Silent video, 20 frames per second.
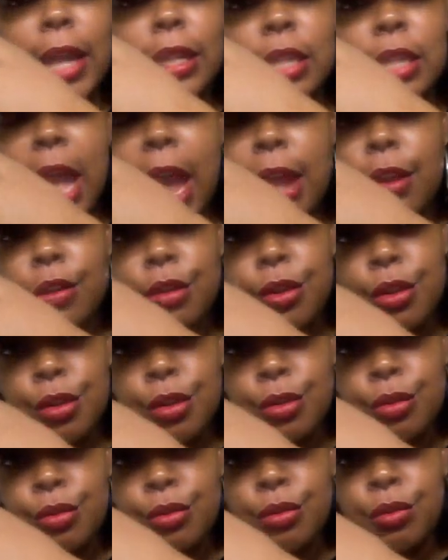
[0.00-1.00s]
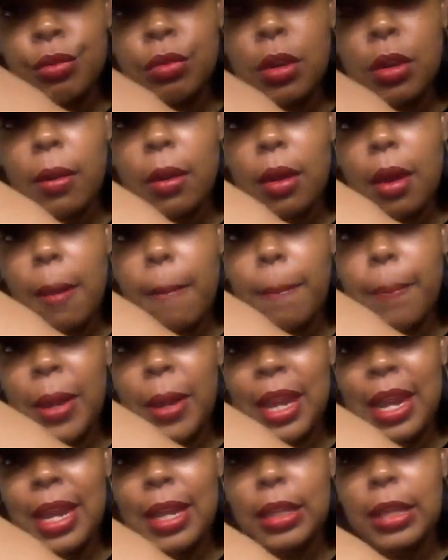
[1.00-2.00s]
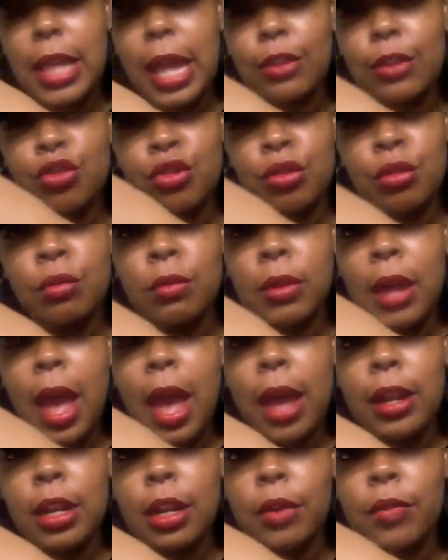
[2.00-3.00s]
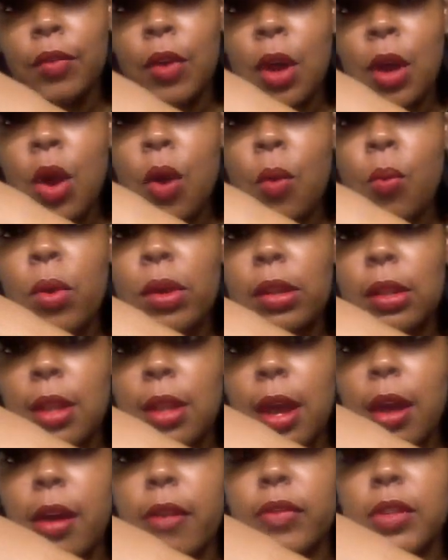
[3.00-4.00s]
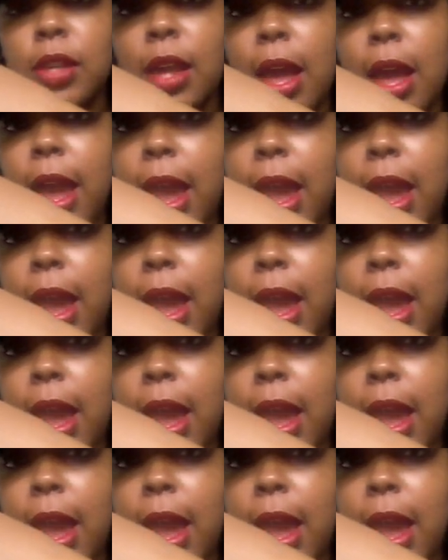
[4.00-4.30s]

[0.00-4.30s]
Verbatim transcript: like that nude pink that you kind of would love to